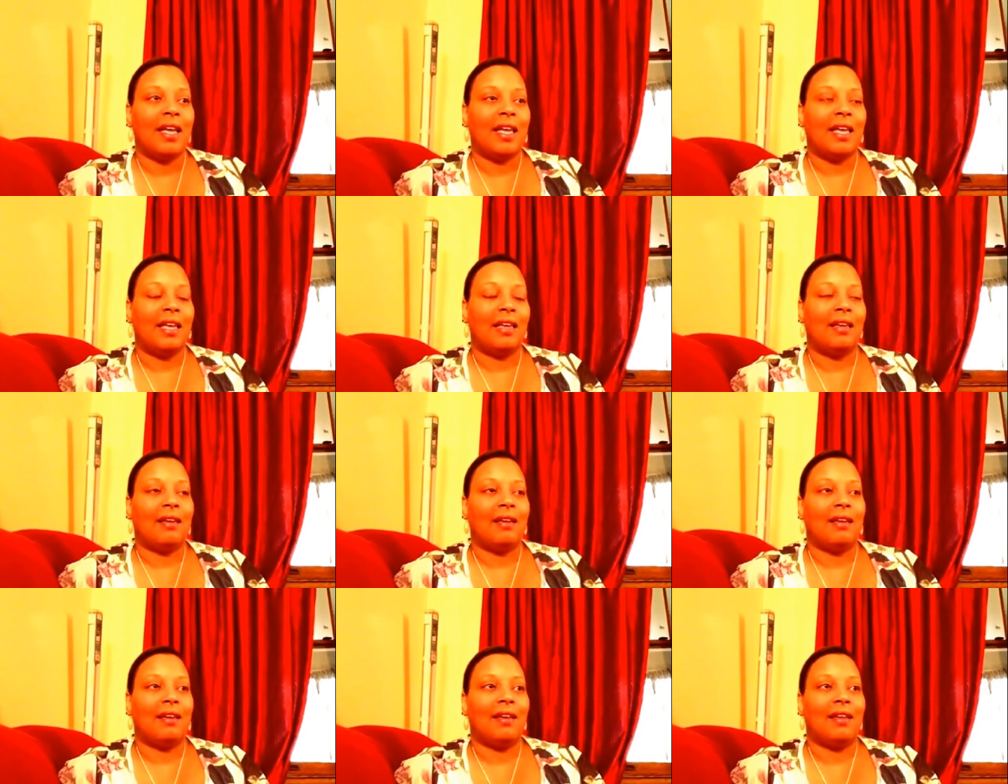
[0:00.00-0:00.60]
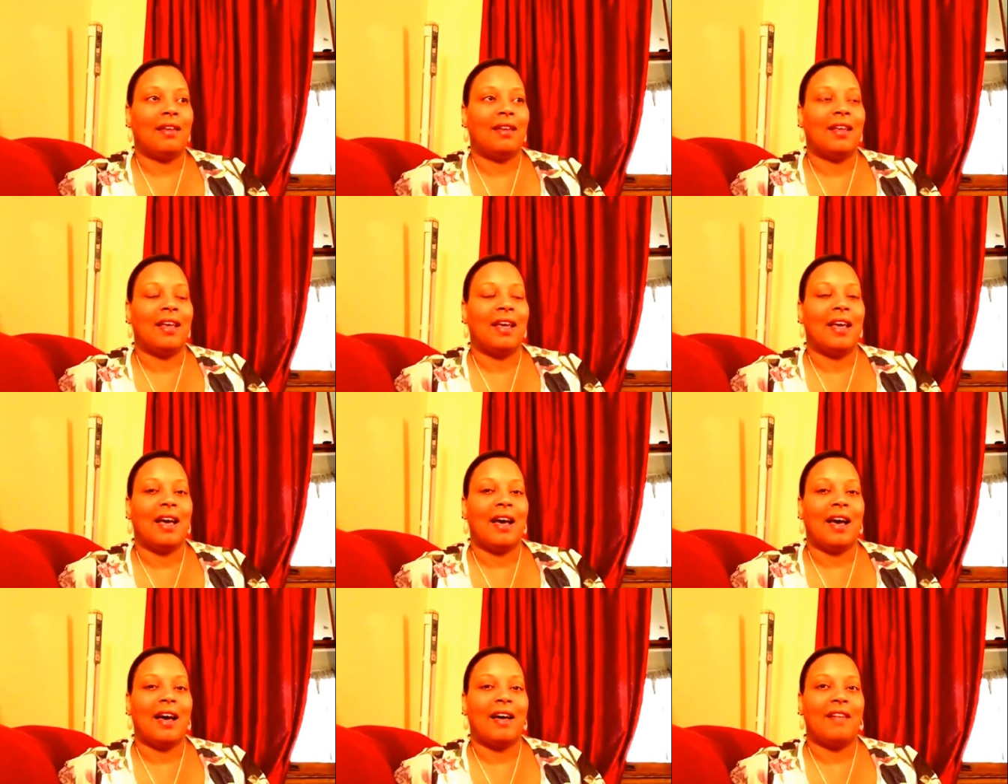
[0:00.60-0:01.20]
and
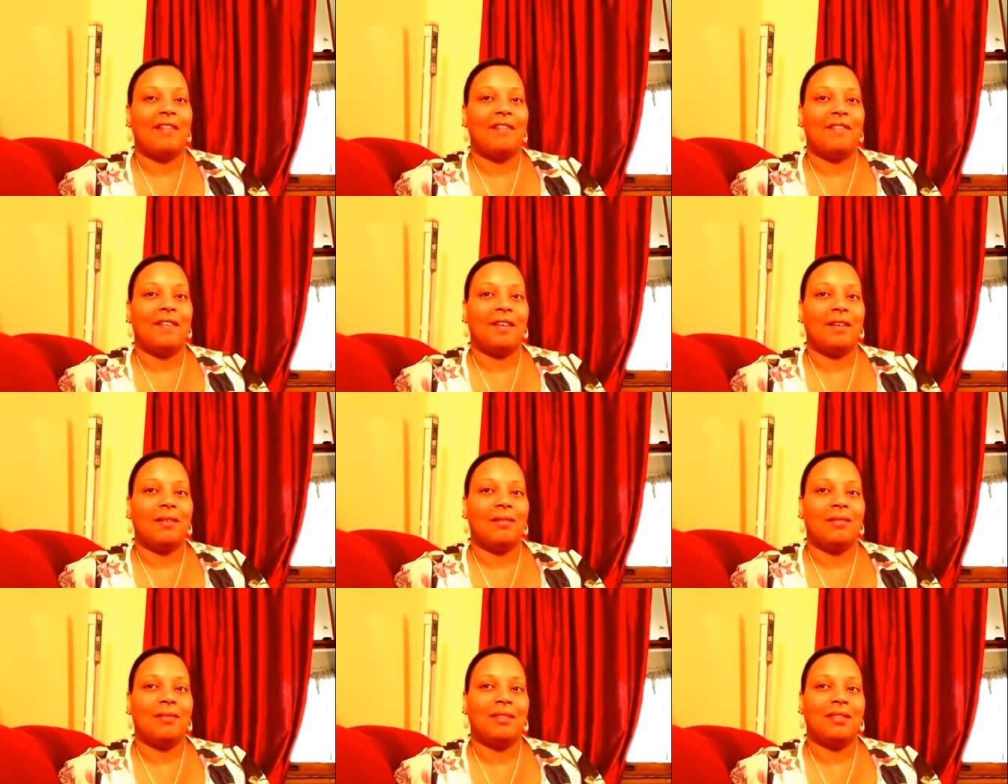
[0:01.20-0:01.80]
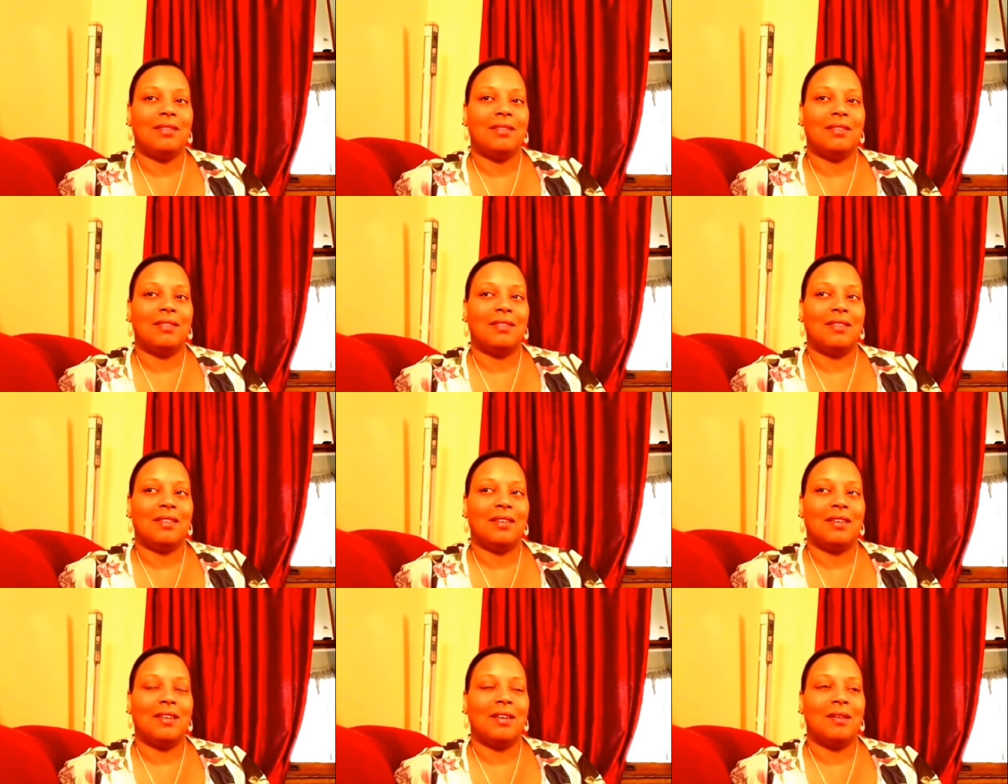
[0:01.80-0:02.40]
I felt
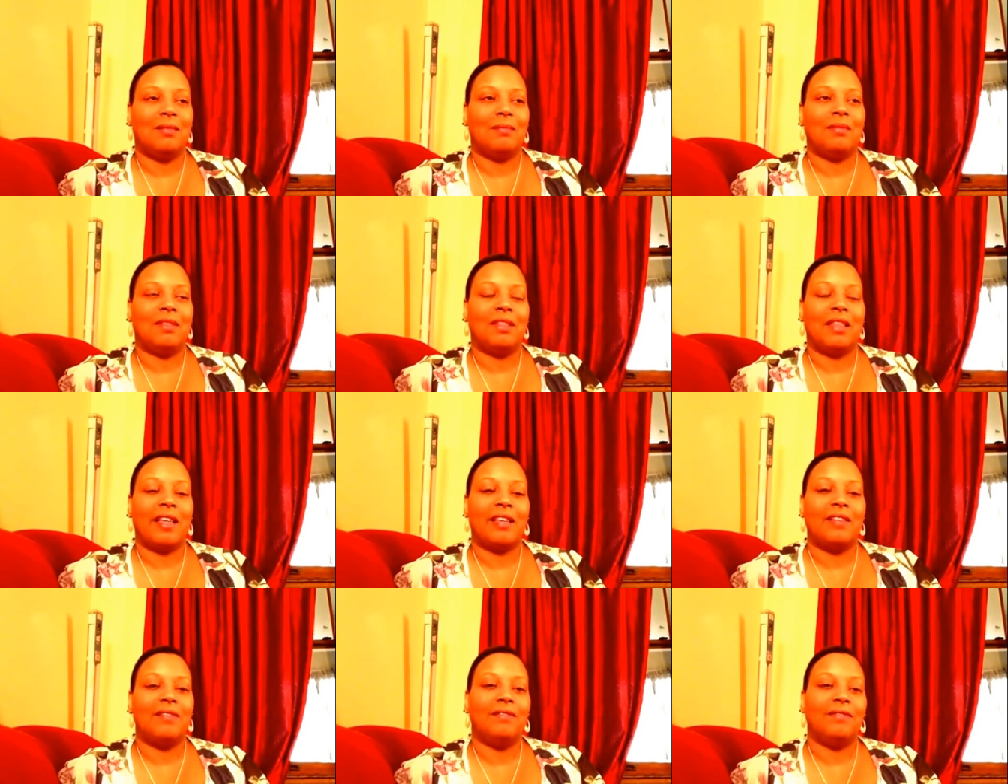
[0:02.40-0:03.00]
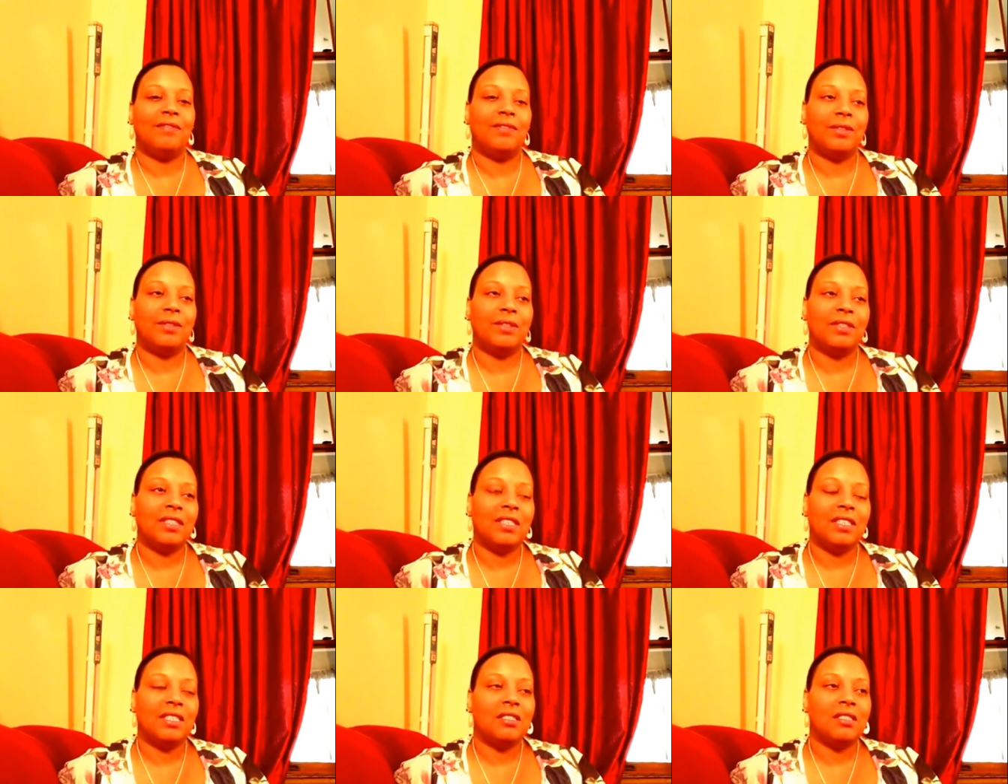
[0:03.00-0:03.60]
um, that
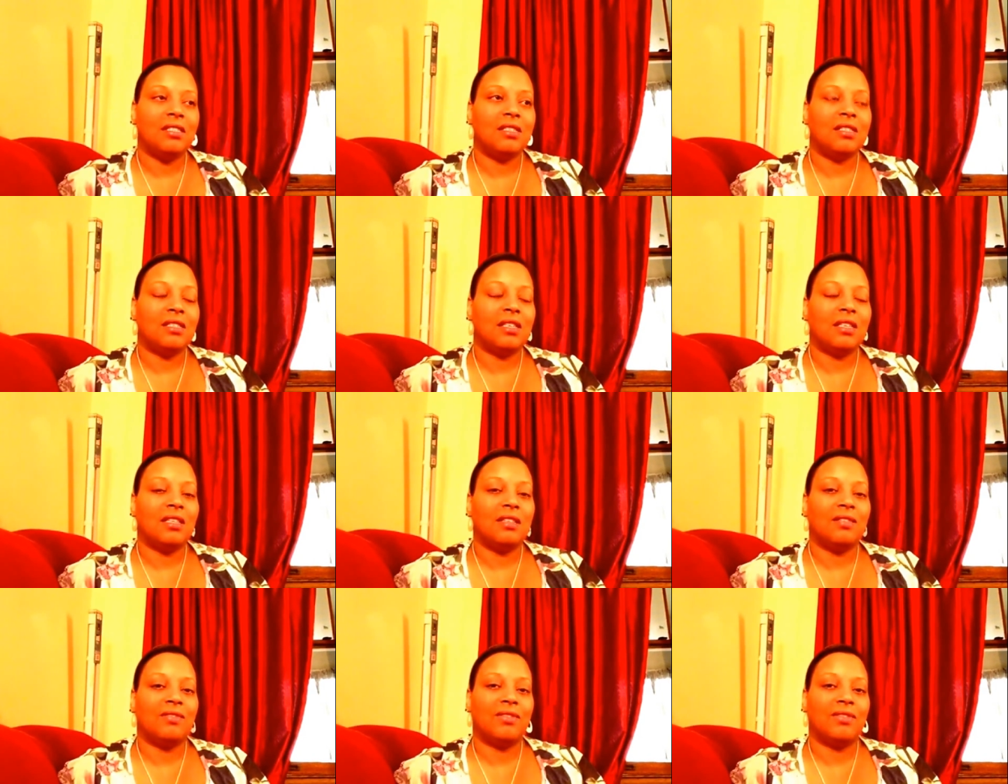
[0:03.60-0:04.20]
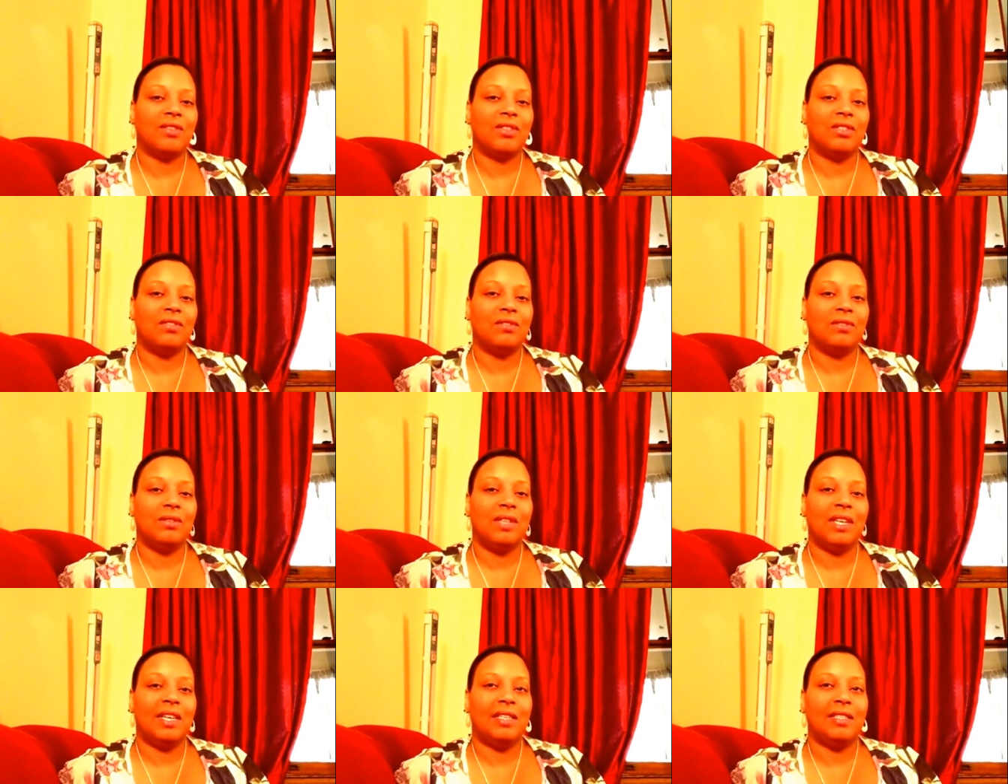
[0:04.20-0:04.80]
fullness in the first
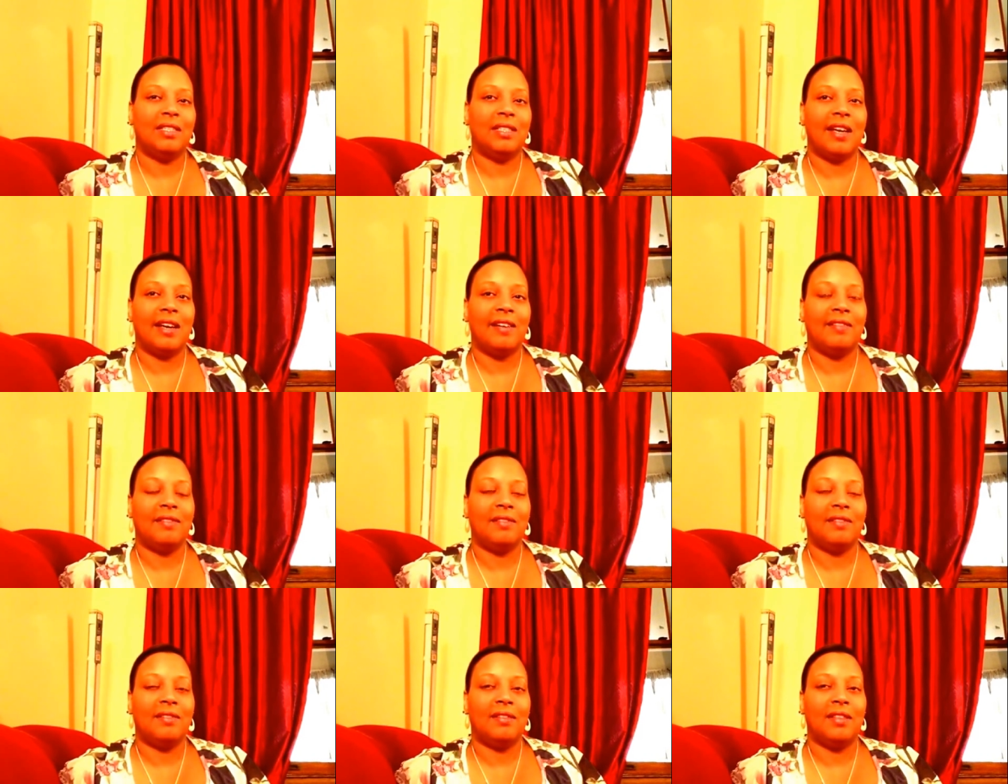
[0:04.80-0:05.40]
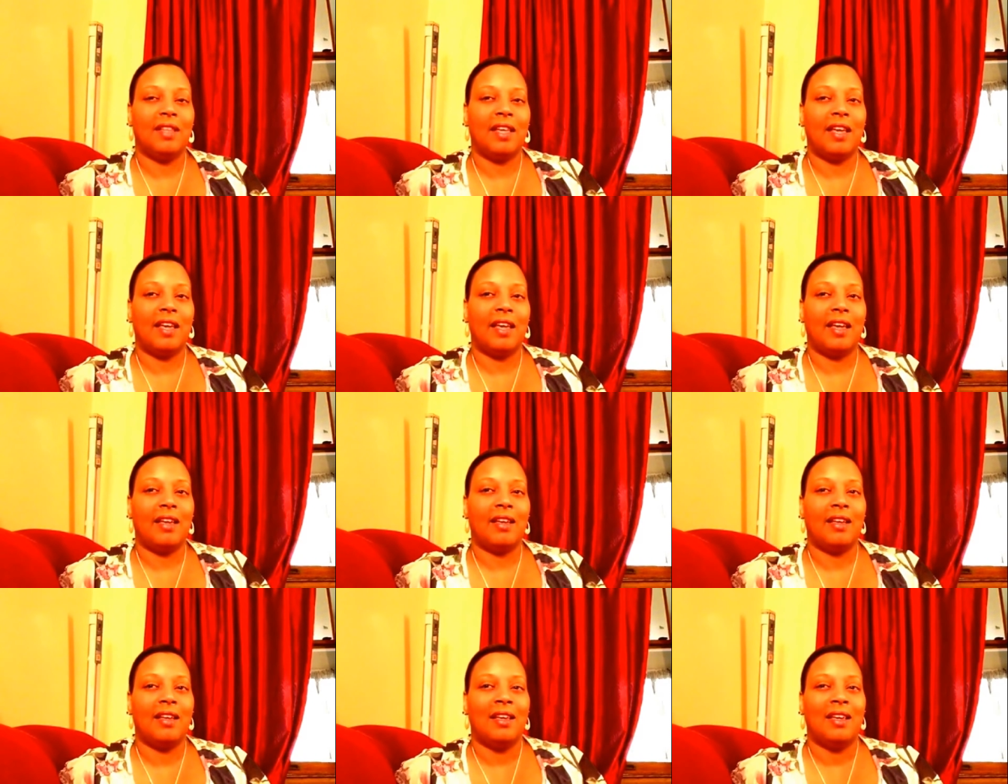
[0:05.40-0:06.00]
few days after that,